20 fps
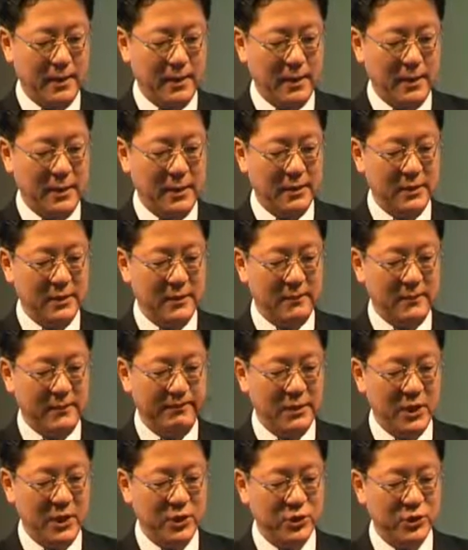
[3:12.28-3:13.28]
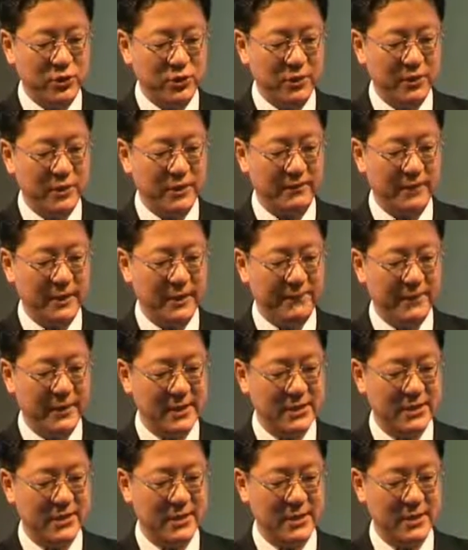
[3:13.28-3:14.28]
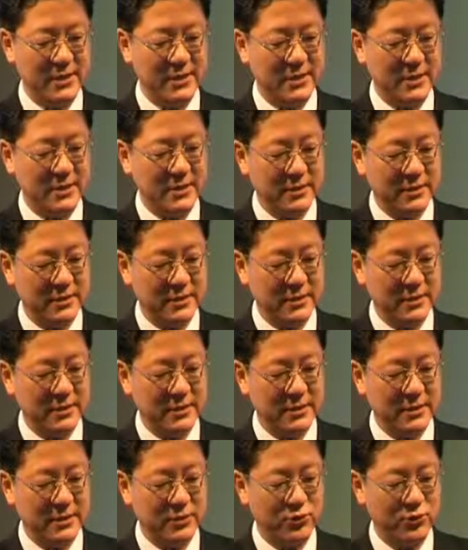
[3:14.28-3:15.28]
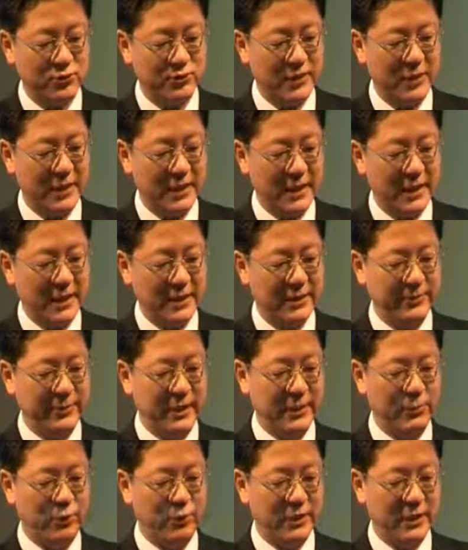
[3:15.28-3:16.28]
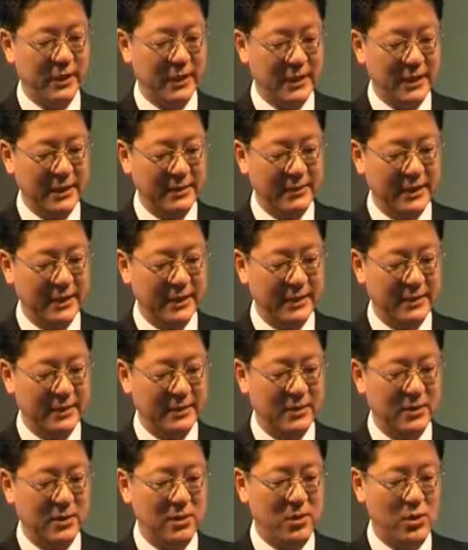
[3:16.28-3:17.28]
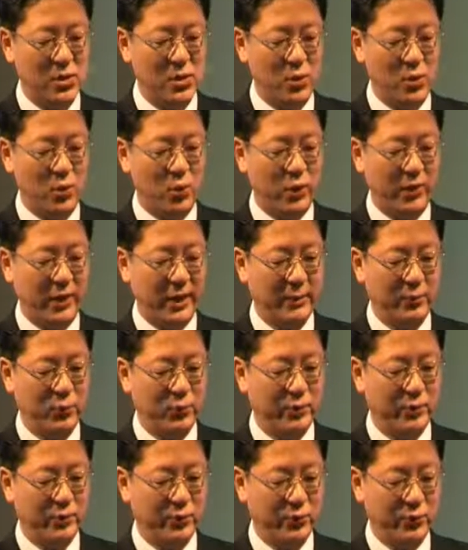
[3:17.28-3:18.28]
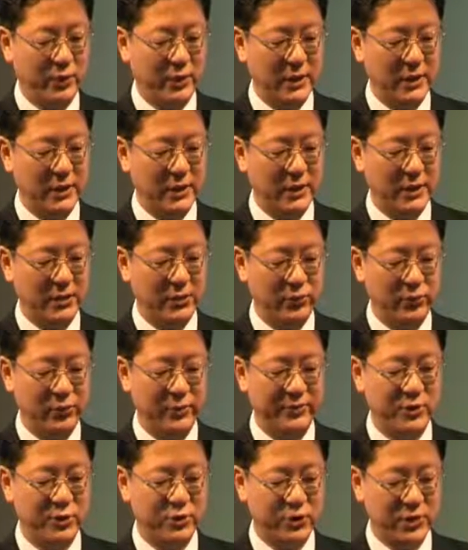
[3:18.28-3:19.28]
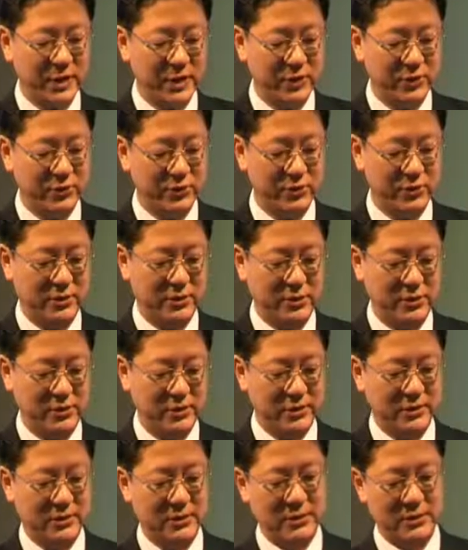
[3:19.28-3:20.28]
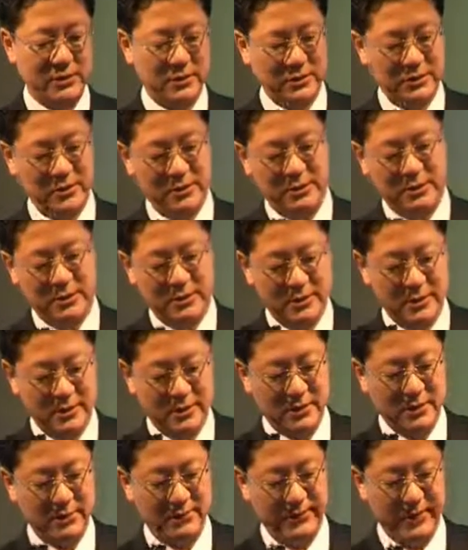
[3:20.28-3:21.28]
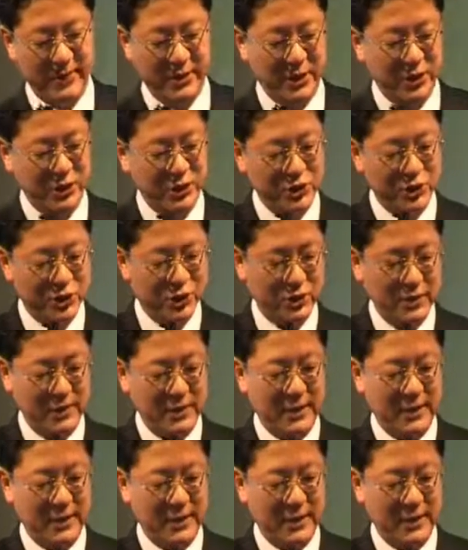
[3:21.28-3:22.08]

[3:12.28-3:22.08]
And if a patient manifests the comes negative hemolytic anemia or hemoglobinuria, we have to check to the PNH.